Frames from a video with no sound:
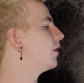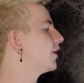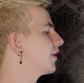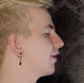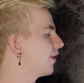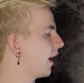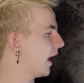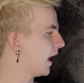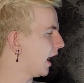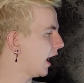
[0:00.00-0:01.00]
the
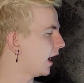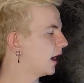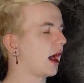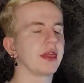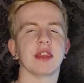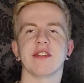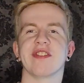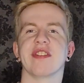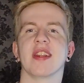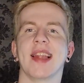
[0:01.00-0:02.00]
thigh high and the
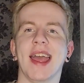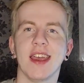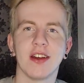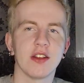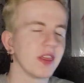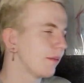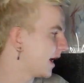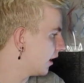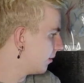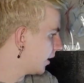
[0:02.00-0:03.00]
flare, the
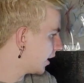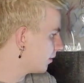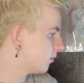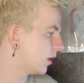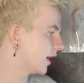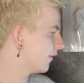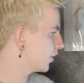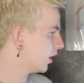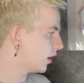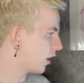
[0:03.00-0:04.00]
bell bottom,
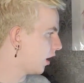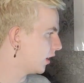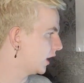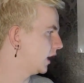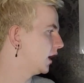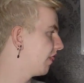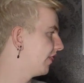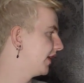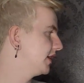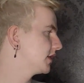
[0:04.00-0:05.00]
whatever y'all call it.
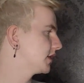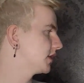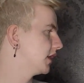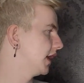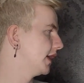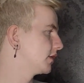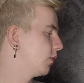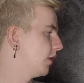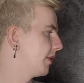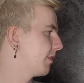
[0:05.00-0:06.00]
This is
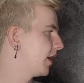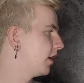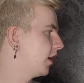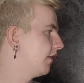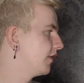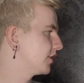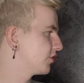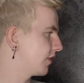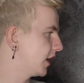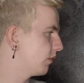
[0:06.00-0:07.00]
a wallpaper. I love this
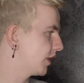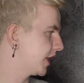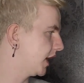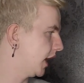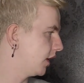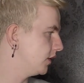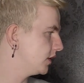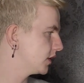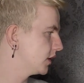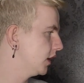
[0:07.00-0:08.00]
drink with the
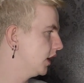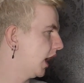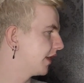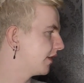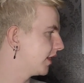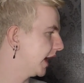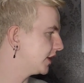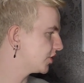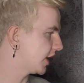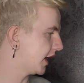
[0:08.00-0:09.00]
nails and the
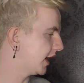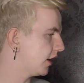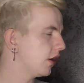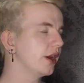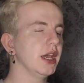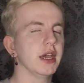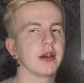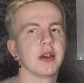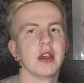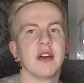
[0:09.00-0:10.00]
light shining on it.
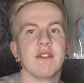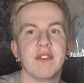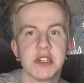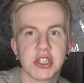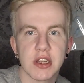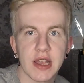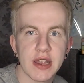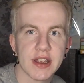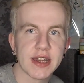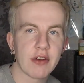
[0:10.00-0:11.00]

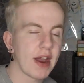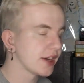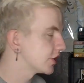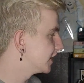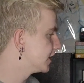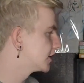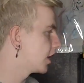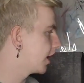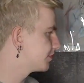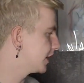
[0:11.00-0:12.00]
Visually, the direction is
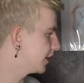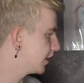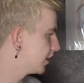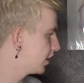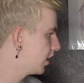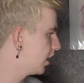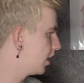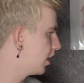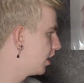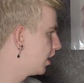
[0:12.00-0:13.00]
top tier.
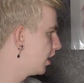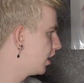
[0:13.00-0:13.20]
Oh